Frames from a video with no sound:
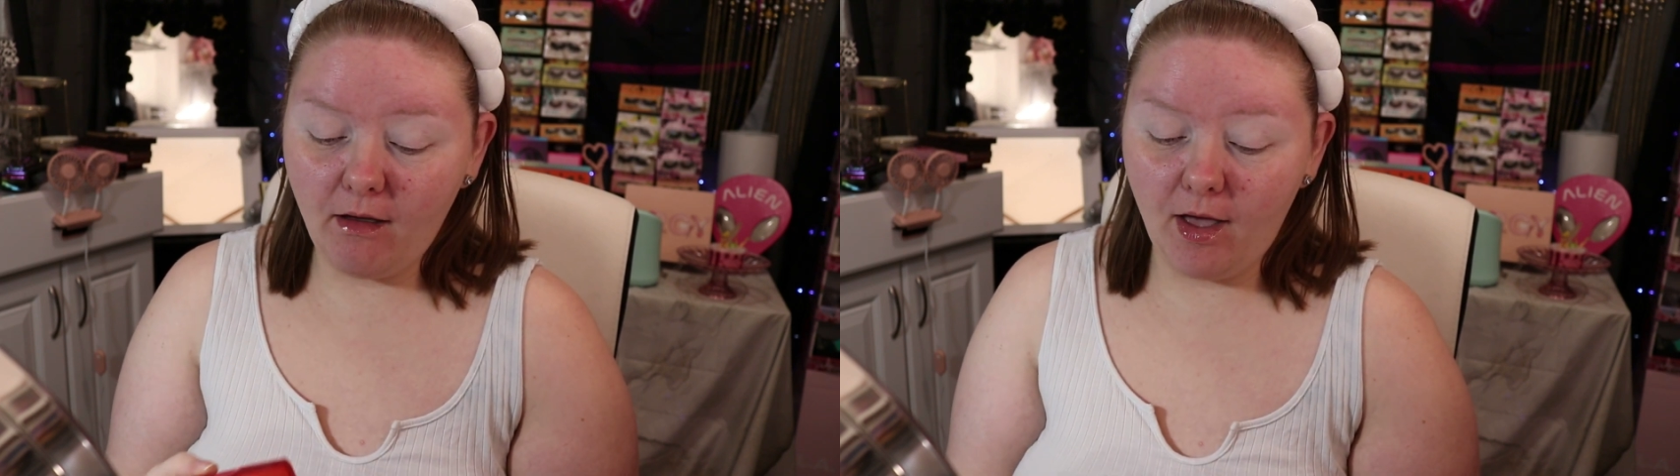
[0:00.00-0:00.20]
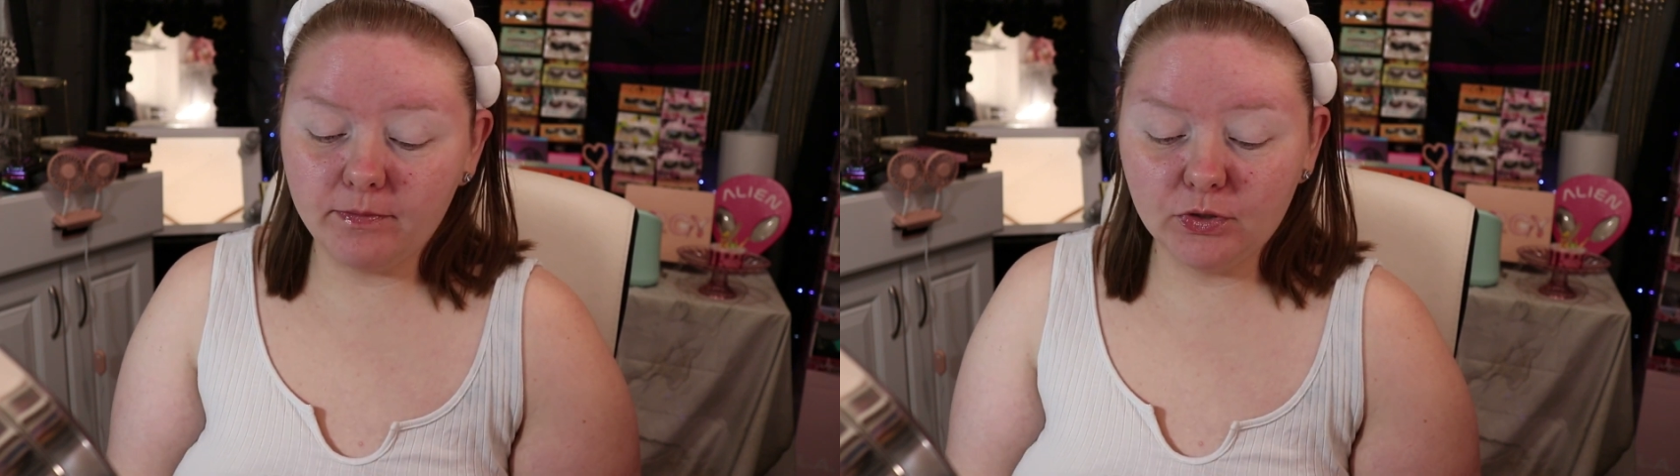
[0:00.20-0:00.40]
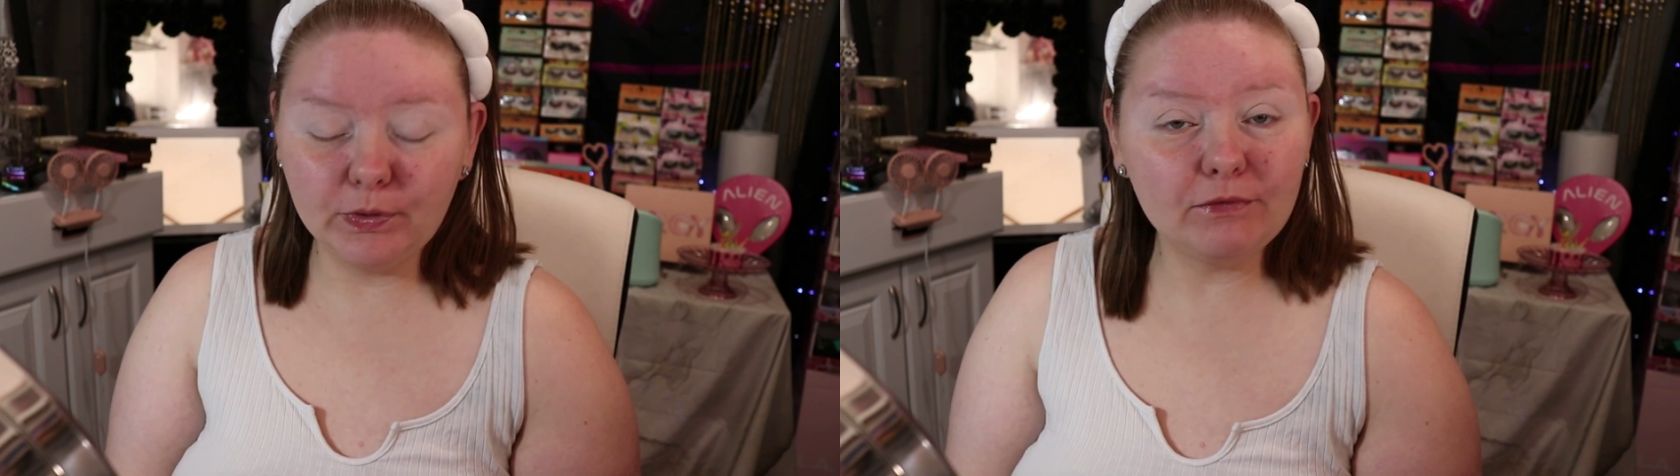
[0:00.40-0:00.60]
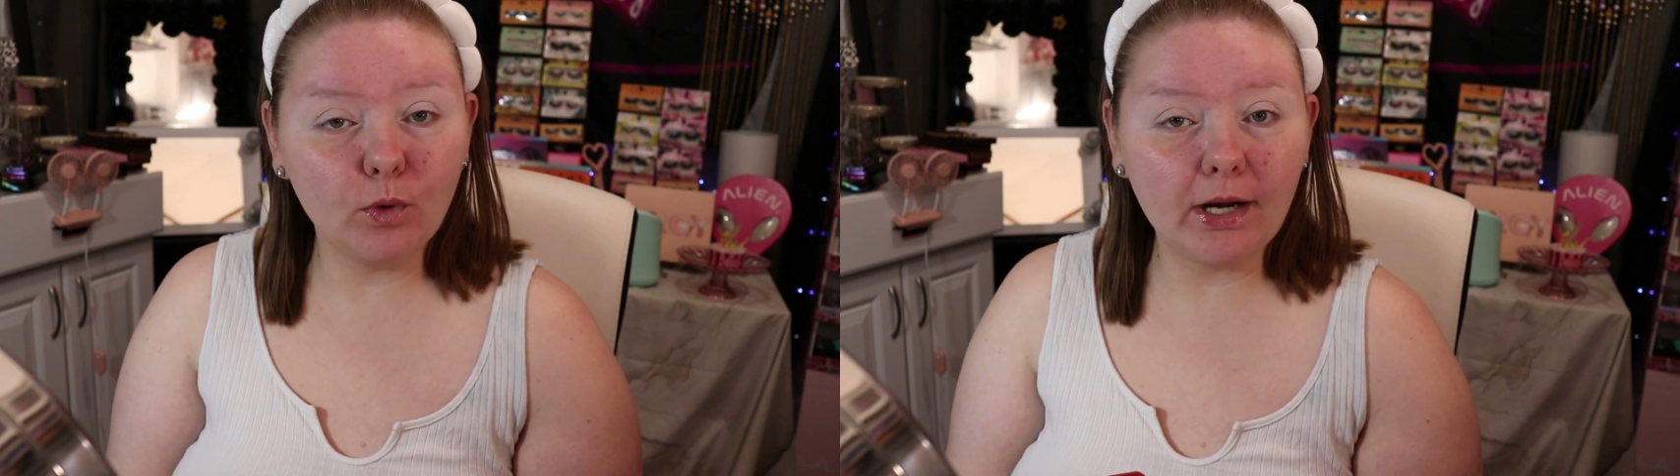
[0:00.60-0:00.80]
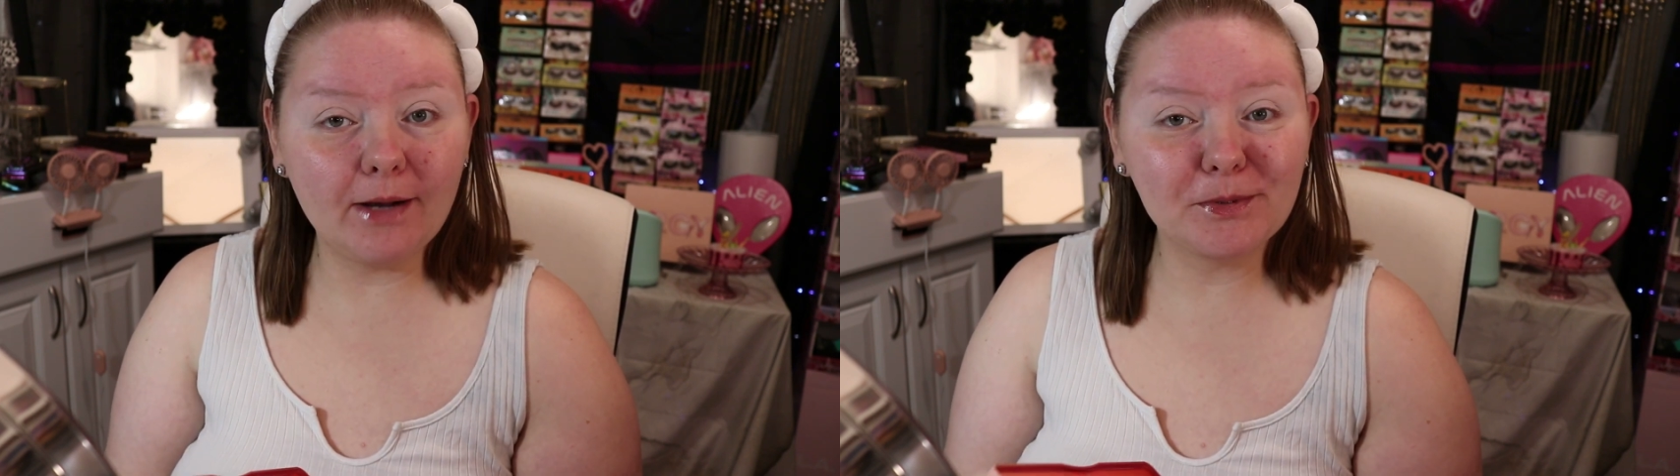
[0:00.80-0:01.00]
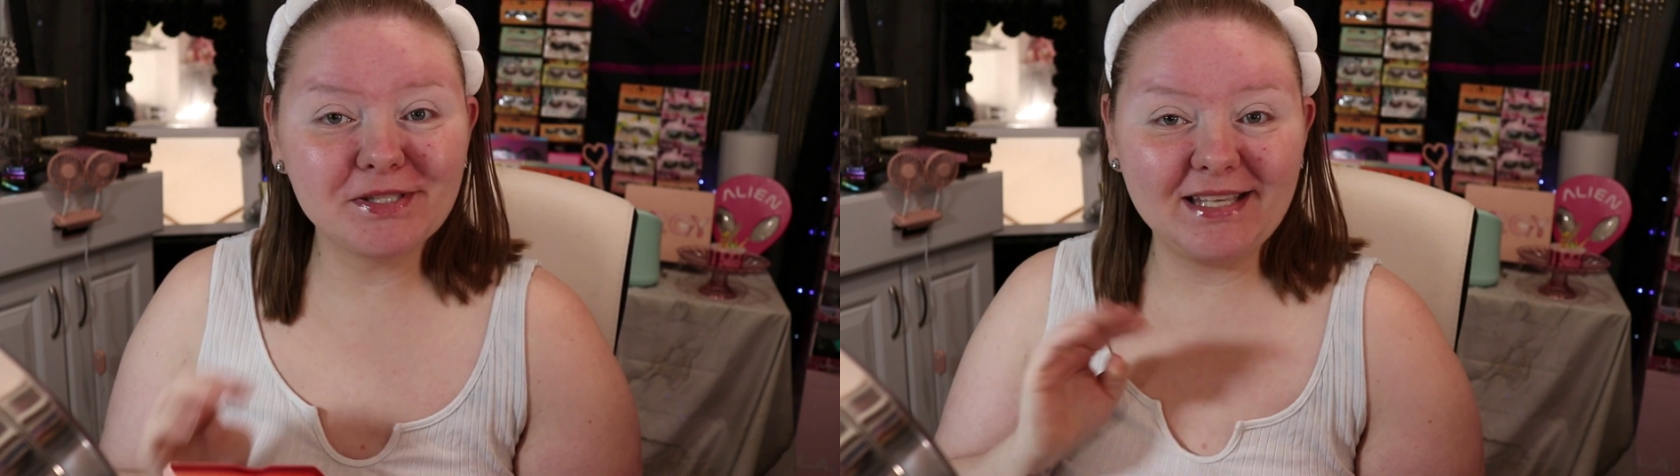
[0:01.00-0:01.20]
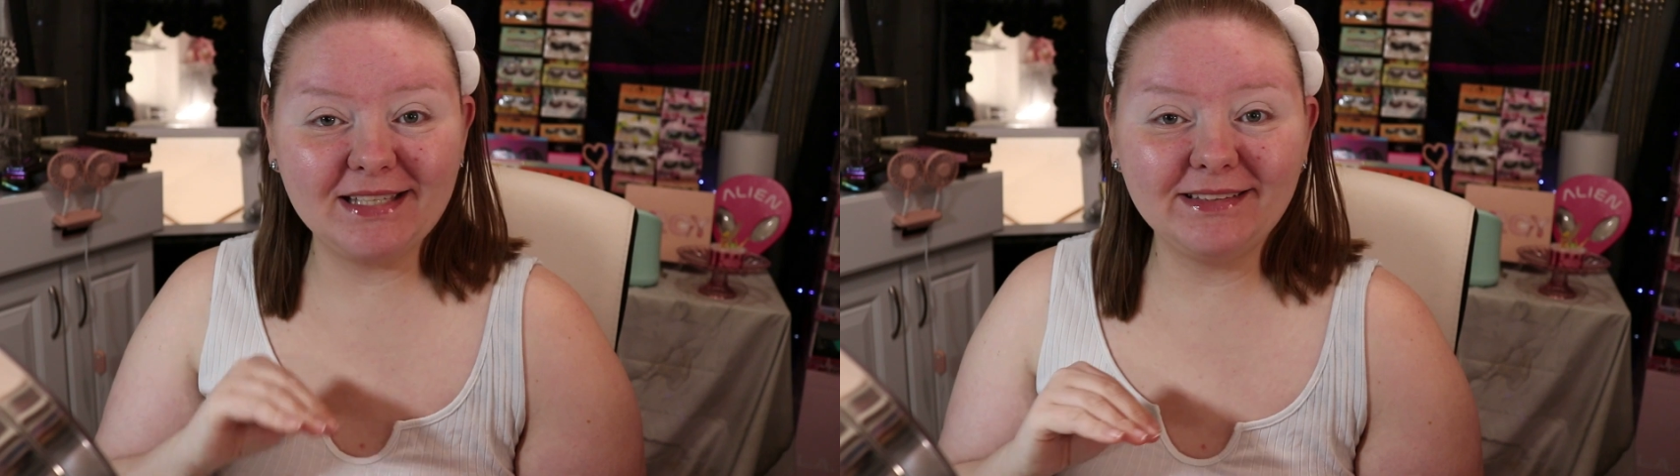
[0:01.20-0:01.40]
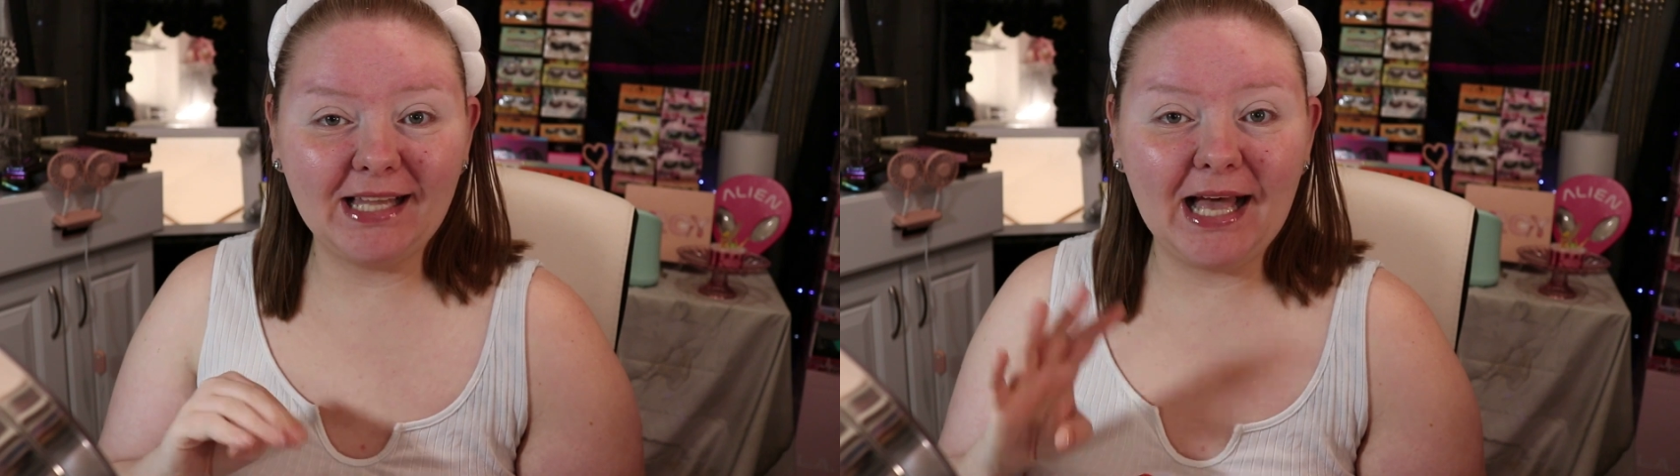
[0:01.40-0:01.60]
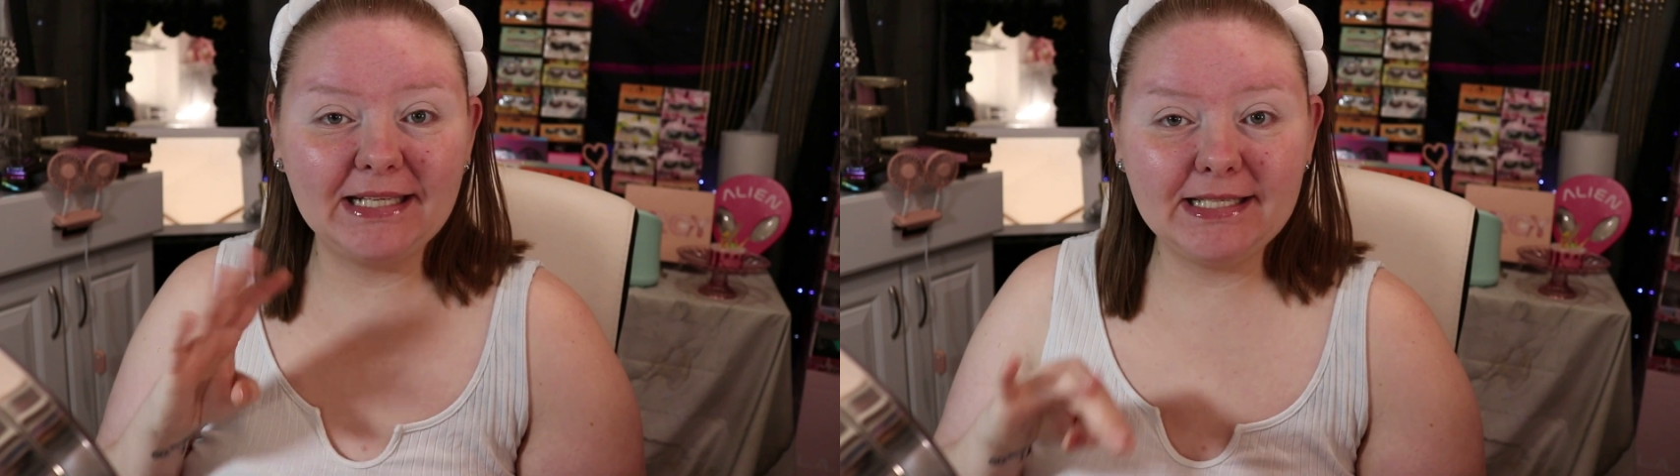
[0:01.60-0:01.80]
up 24 hours in line